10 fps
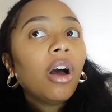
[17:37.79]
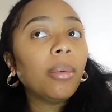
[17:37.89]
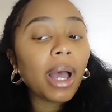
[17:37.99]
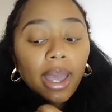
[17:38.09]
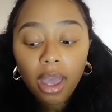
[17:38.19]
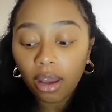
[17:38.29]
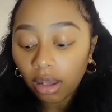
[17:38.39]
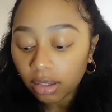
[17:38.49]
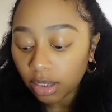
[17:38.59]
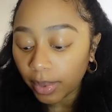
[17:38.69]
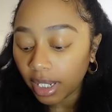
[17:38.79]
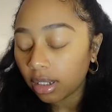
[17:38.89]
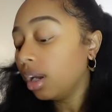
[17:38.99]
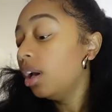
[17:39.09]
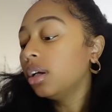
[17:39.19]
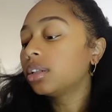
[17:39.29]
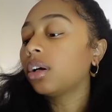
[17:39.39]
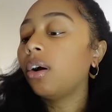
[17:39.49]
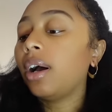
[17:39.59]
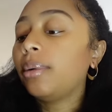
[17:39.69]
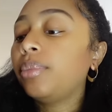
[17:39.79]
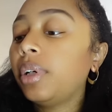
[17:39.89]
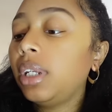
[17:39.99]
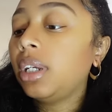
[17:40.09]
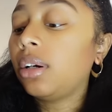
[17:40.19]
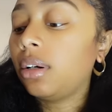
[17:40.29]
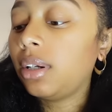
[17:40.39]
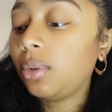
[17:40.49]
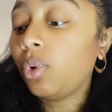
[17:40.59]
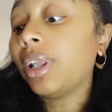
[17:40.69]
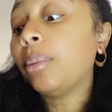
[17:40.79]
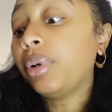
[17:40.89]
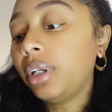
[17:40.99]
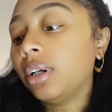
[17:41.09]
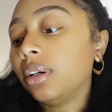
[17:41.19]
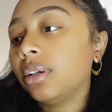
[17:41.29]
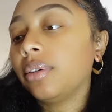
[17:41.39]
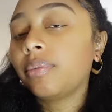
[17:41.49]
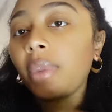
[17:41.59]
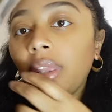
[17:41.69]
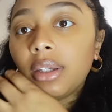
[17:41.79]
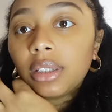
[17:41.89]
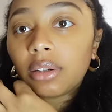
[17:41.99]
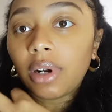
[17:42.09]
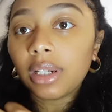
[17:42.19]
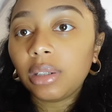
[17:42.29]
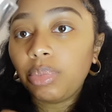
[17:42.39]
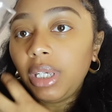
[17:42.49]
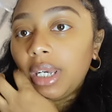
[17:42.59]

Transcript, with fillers: out my hair a little bit. So I'm putting on, well, I put it on the Taraji P.